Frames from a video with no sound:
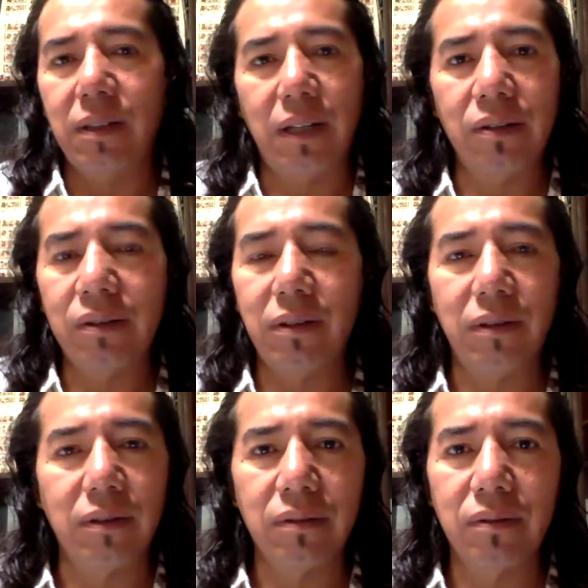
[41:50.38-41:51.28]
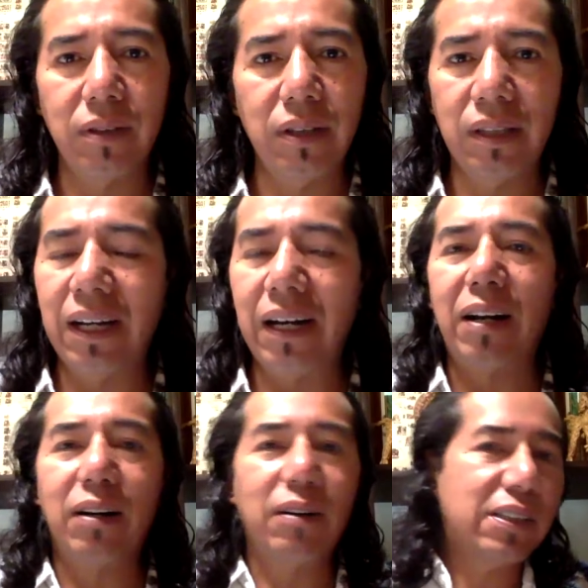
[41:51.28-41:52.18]
You know, there
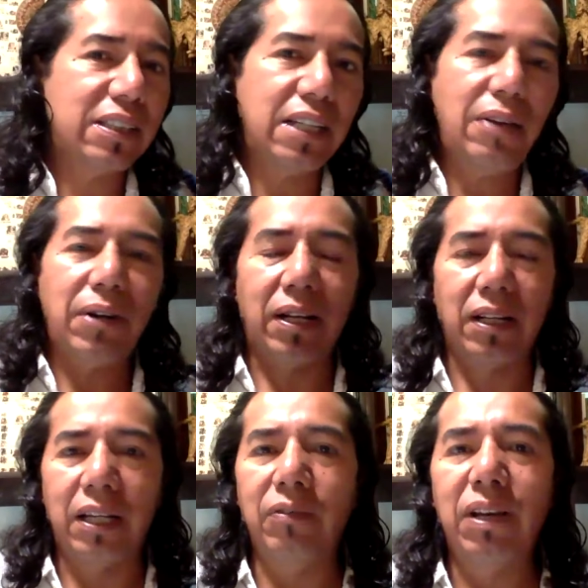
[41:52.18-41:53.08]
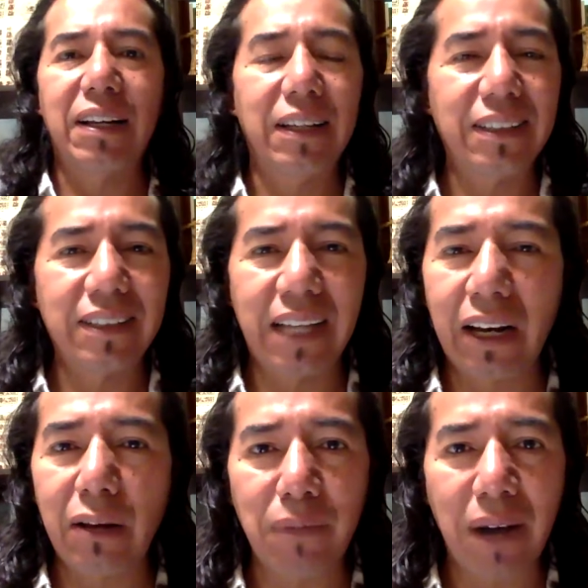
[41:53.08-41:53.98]
are several, even
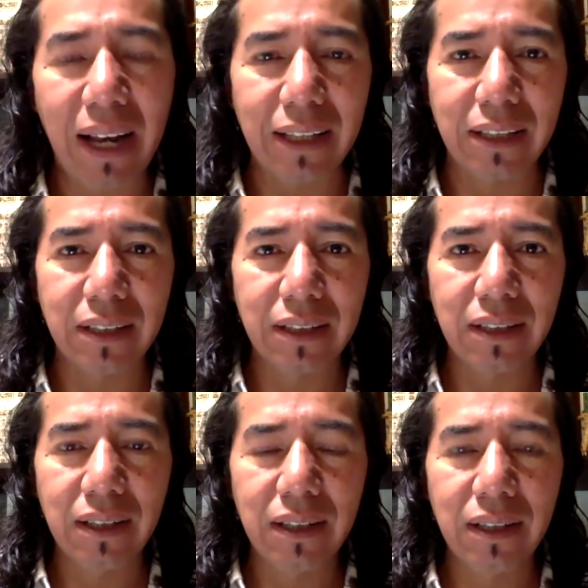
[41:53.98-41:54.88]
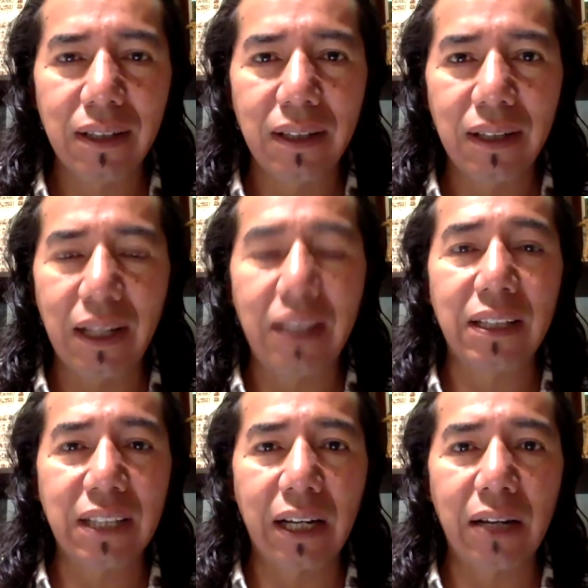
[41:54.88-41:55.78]
sacred valleys, like the
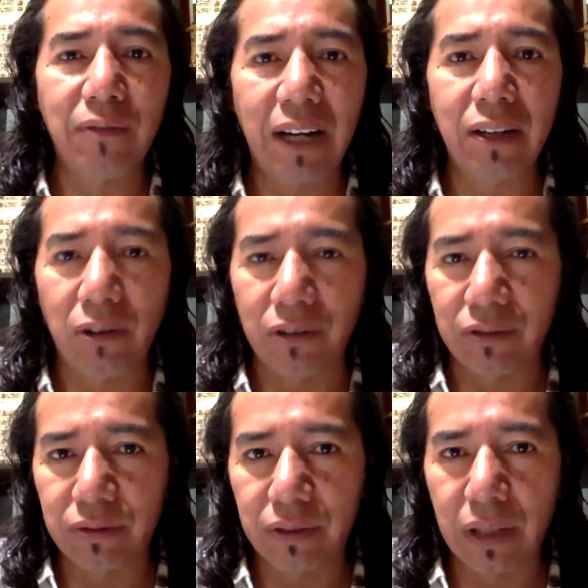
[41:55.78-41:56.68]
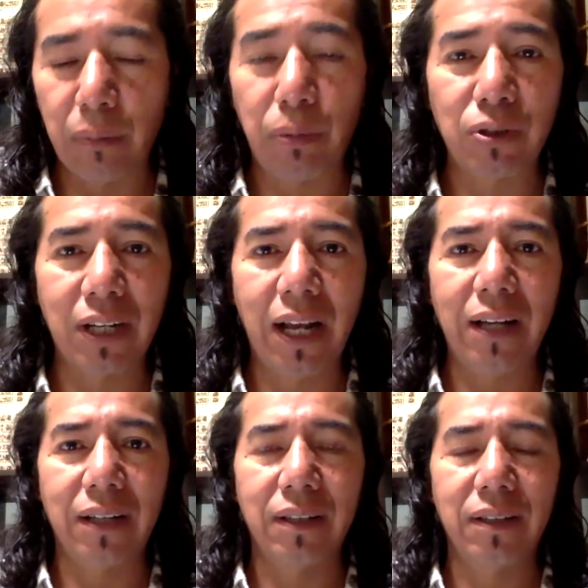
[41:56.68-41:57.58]
sacred valley of Tepoztlan,